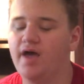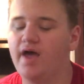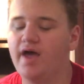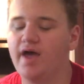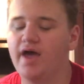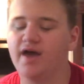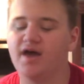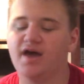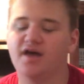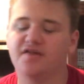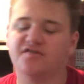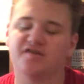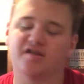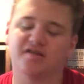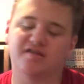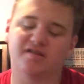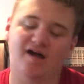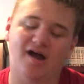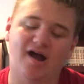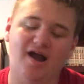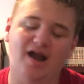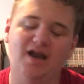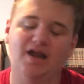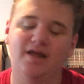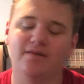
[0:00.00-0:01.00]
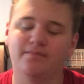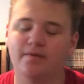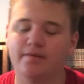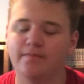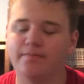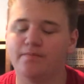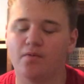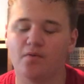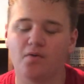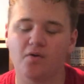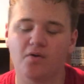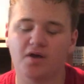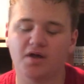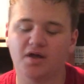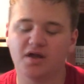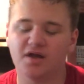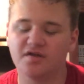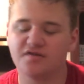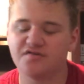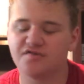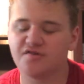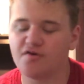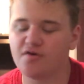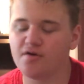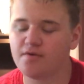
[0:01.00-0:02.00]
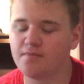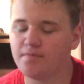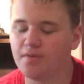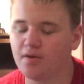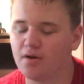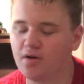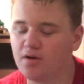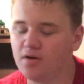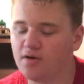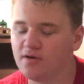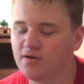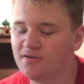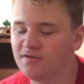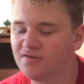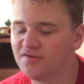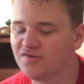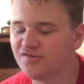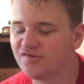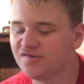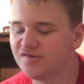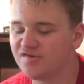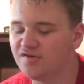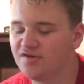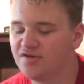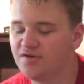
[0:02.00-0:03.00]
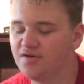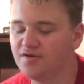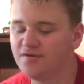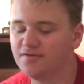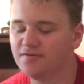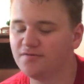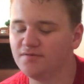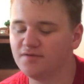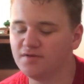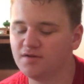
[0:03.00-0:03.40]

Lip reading: It gets a tiny bit boring at certain parts, you know.